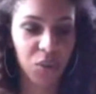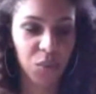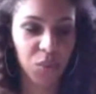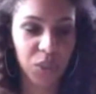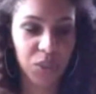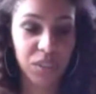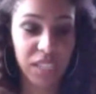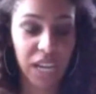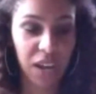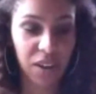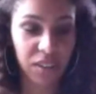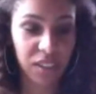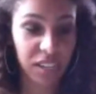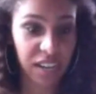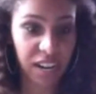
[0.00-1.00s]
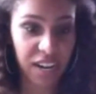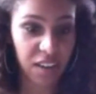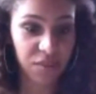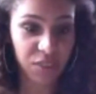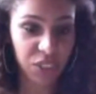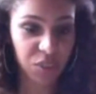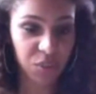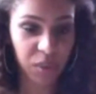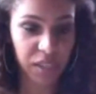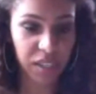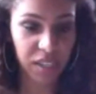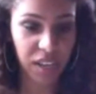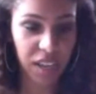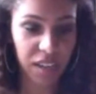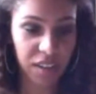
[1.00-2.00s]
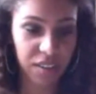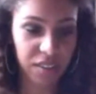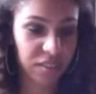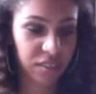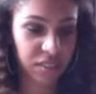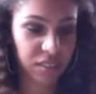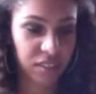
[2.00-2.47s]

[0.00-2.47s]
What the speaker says: Will doubted it had ever swung in anger.